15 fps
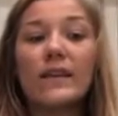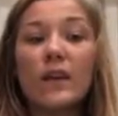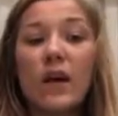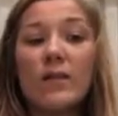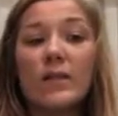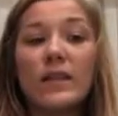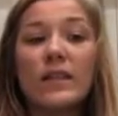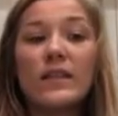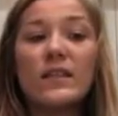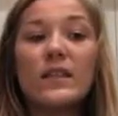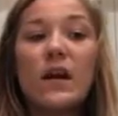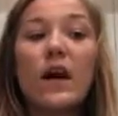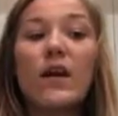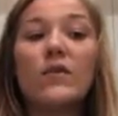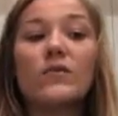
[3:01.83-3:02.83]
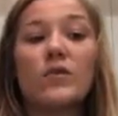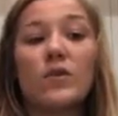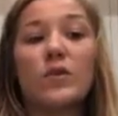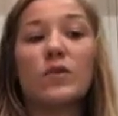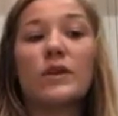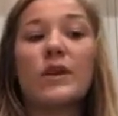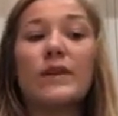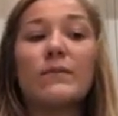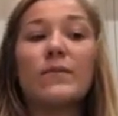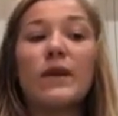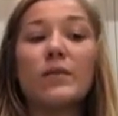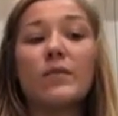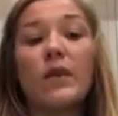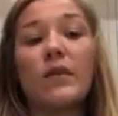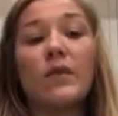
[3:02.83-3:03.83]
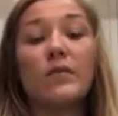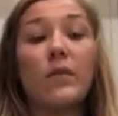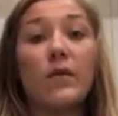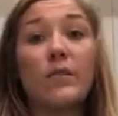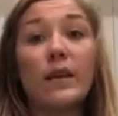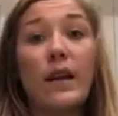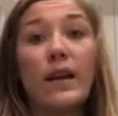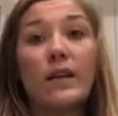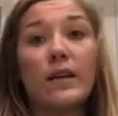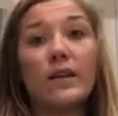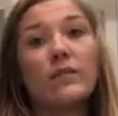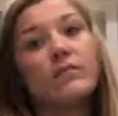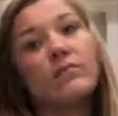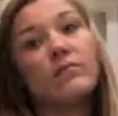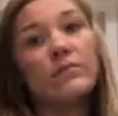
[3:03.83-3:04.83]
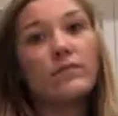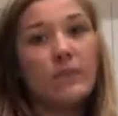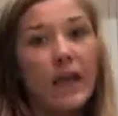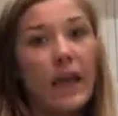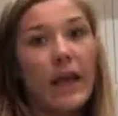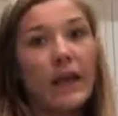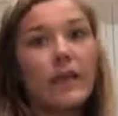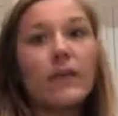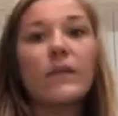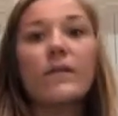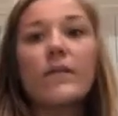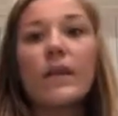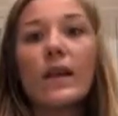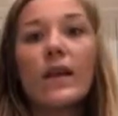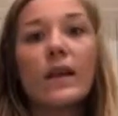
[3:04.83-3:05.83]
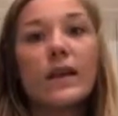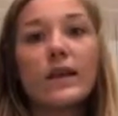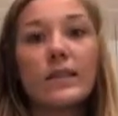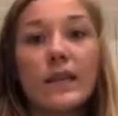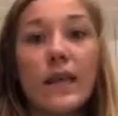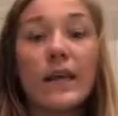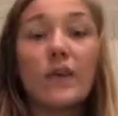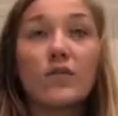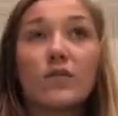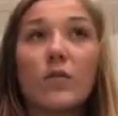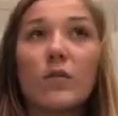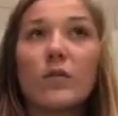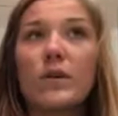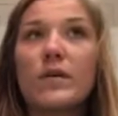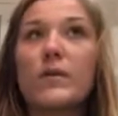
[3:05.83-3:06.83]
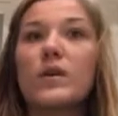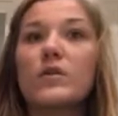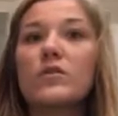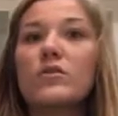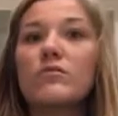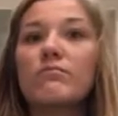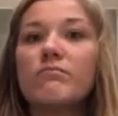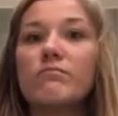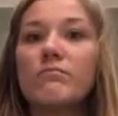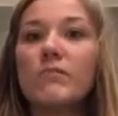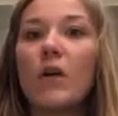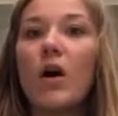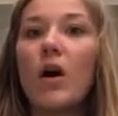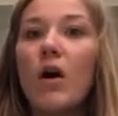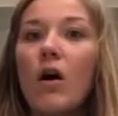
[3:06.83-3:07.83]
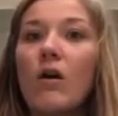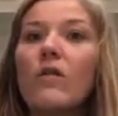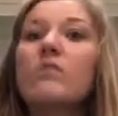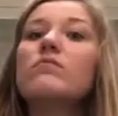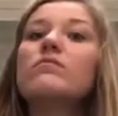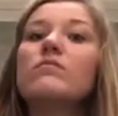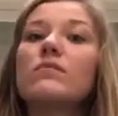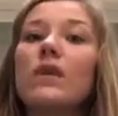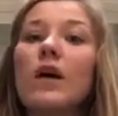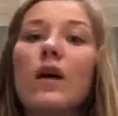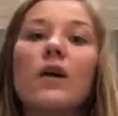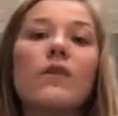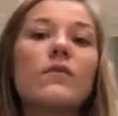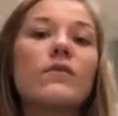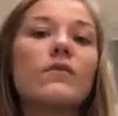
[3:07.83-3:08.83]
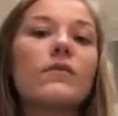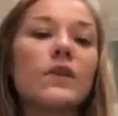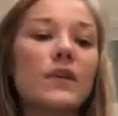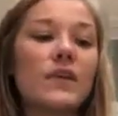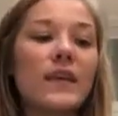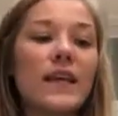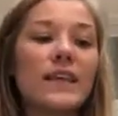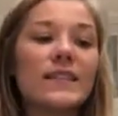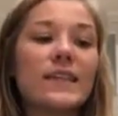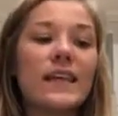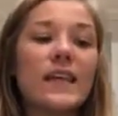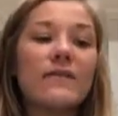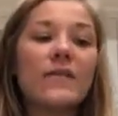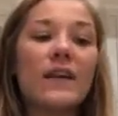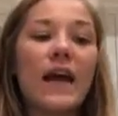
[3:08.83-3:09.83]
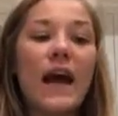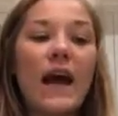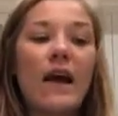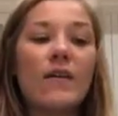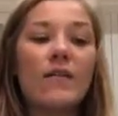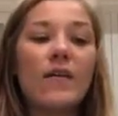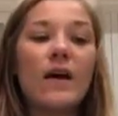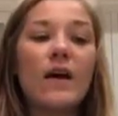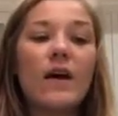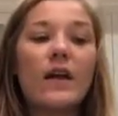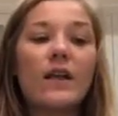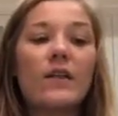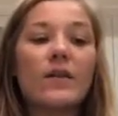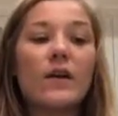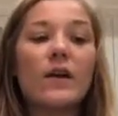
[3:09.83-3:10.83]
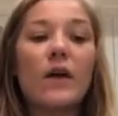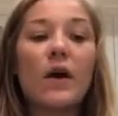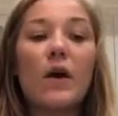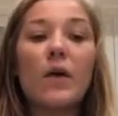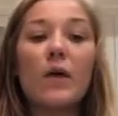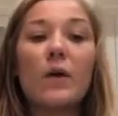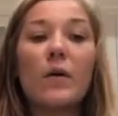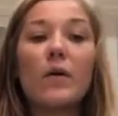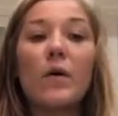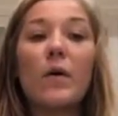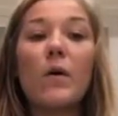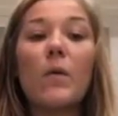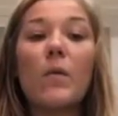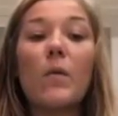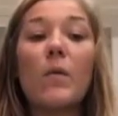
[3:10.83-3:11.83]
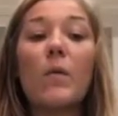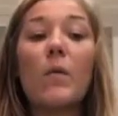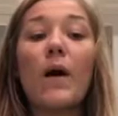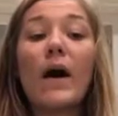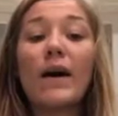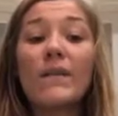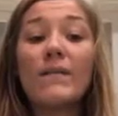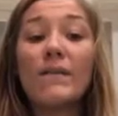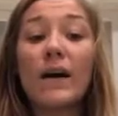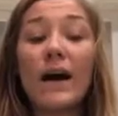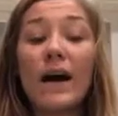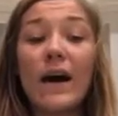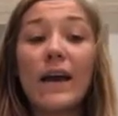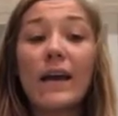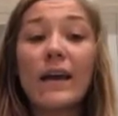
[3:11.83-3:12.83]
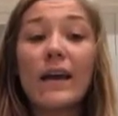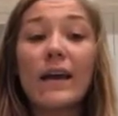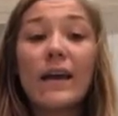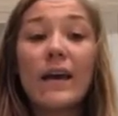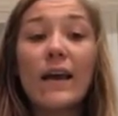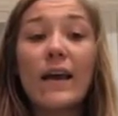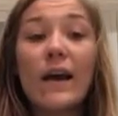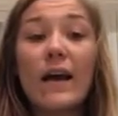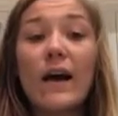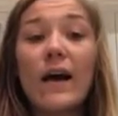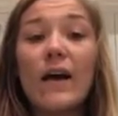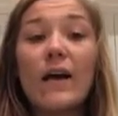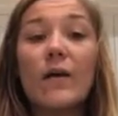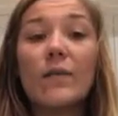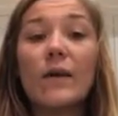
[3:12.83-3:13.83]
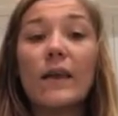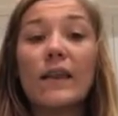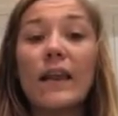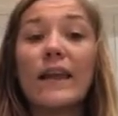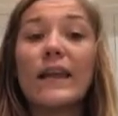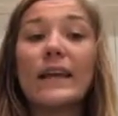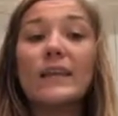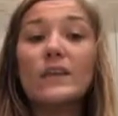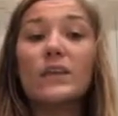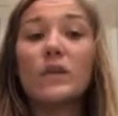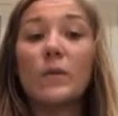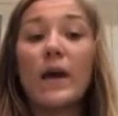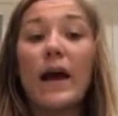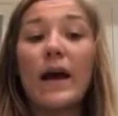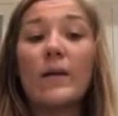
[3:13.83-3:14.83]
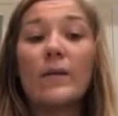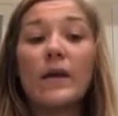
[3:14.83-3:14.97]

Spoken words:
the dominance of North Korean Big Brother propaganda hand, because they control pretty much all of their things. They even have their own Wi-Fi and like interweb.